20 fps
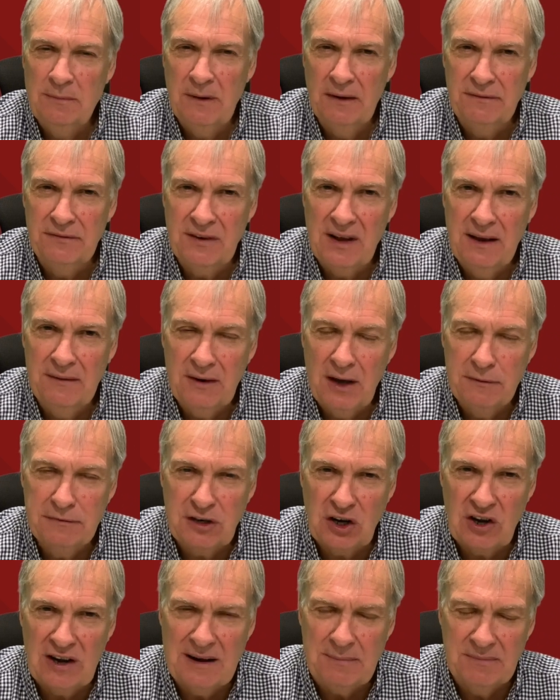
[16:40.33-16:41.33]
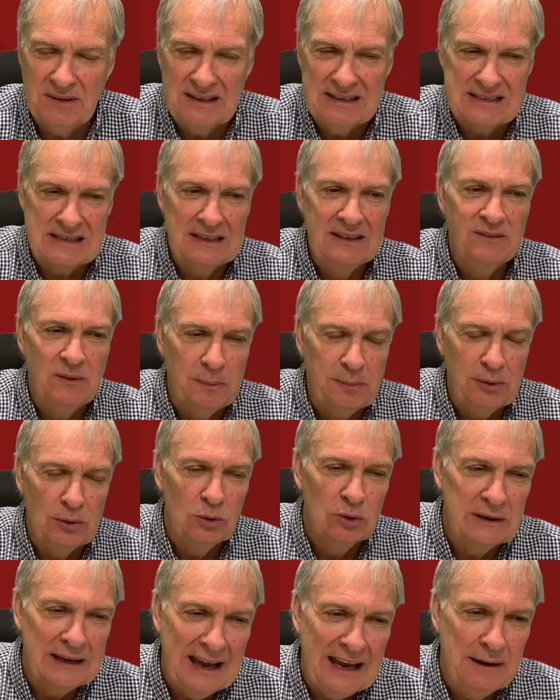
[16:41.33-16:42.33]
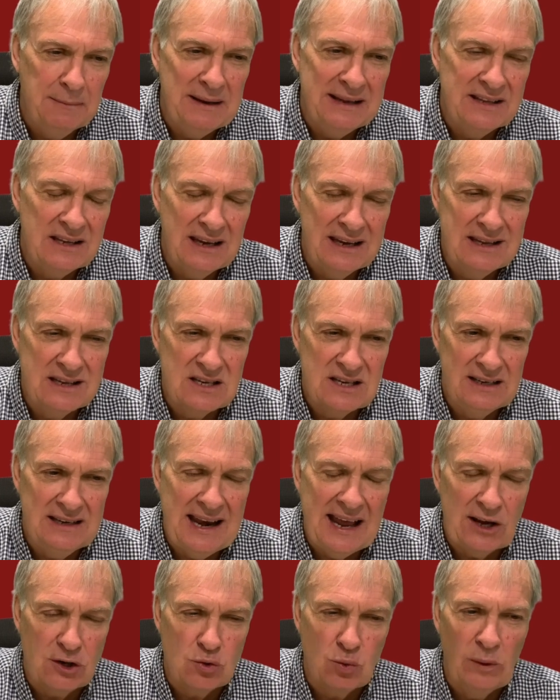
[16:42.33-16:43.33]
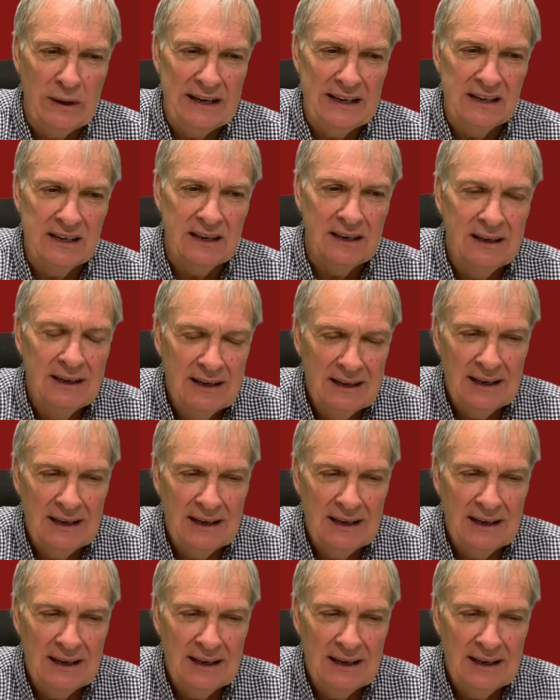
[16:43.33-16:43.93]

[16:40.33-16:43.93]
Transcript: have crammed this Liverpool game into next week,